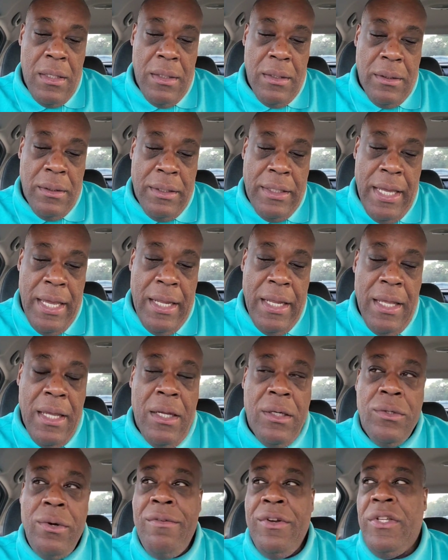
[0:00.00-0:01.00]
Okay,
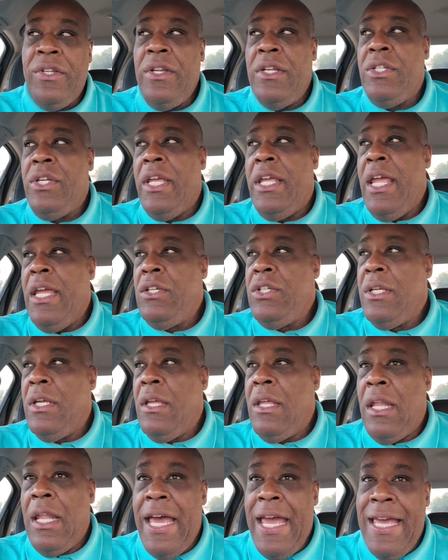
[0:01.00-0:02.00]
driver's education
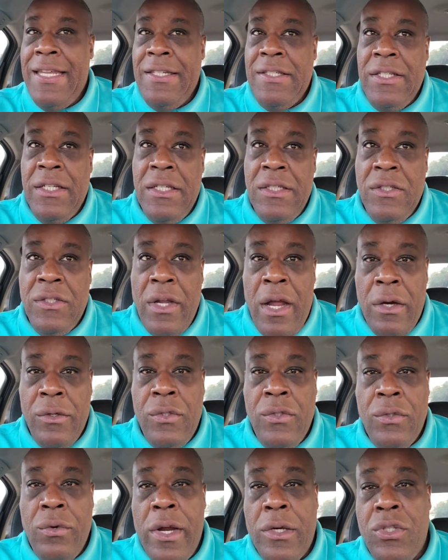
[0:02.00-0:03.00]
classes are
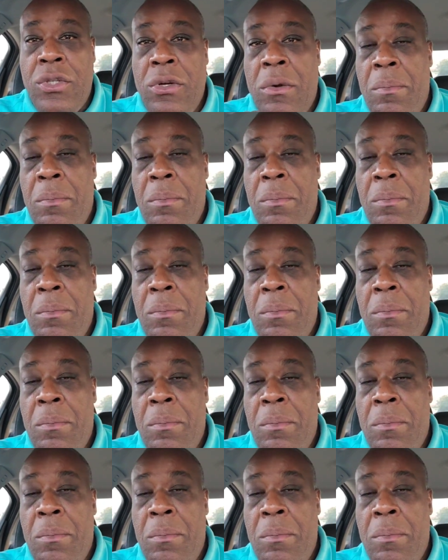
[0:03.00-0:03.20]
structured